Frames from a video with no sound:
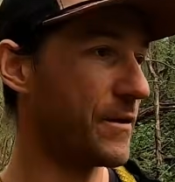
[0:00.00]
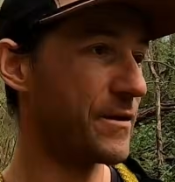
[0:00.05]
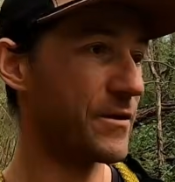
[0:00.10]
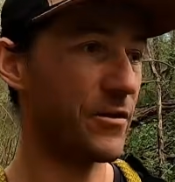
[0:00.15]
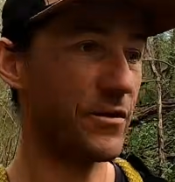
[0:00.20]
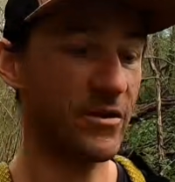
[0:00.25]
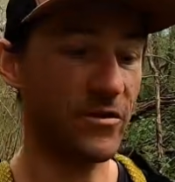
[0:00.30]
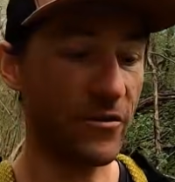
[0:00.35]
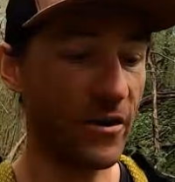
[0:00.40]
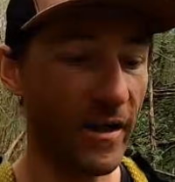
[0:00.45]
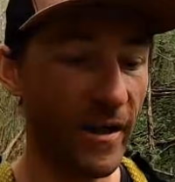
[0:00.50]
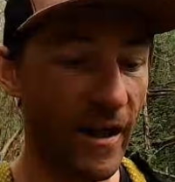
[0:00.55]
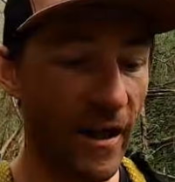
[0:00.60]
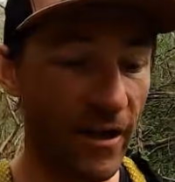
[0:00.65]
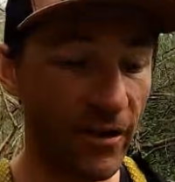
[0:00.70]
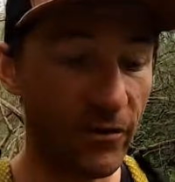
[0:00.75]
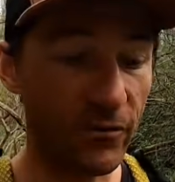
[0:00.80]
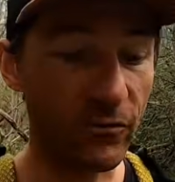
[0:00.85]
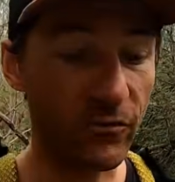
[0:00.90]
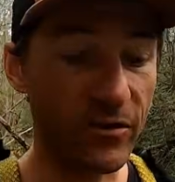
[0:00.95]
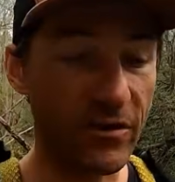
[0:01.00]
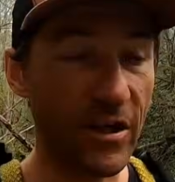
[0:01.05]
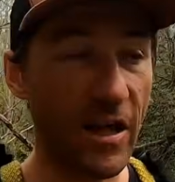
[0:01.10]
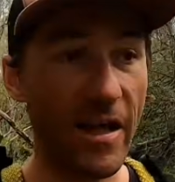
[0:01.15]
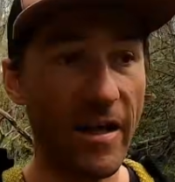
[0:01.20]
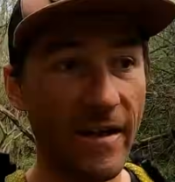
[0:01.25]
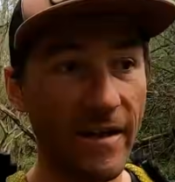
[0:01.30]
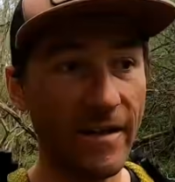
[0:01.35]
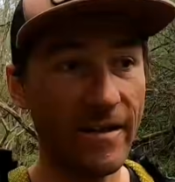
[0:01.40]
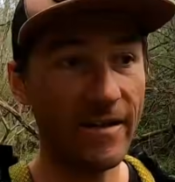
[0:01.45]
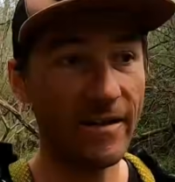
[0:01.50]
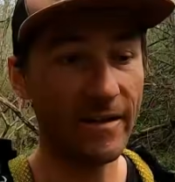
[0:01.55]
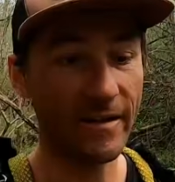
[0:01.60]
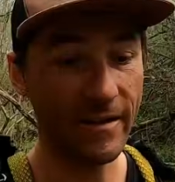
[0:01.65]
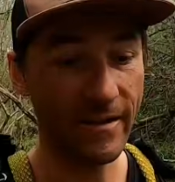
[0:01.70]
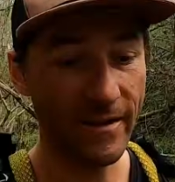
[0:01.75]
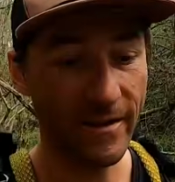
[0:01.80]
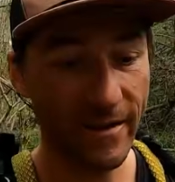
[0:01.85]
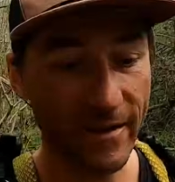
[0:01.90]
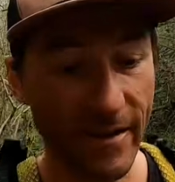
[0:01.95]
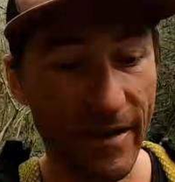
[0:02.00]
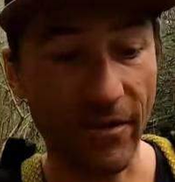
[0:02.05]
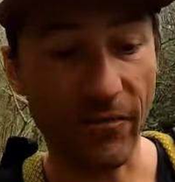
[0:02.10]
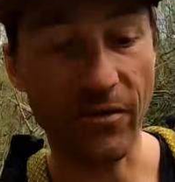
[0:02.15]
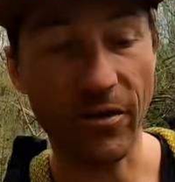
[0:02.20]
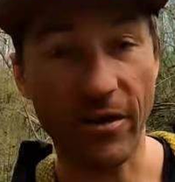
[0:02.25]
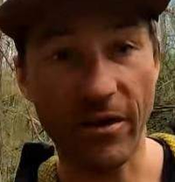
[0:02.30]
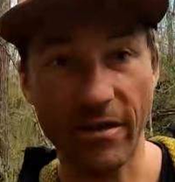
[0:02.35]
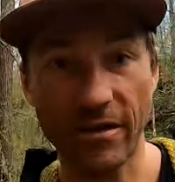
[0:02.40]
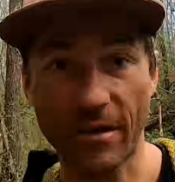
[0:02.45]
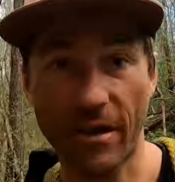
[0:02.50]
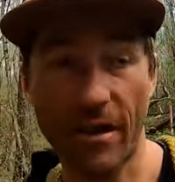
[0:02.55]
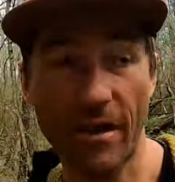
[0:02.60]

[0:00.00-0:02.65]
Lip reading: So it's really hard to say if there is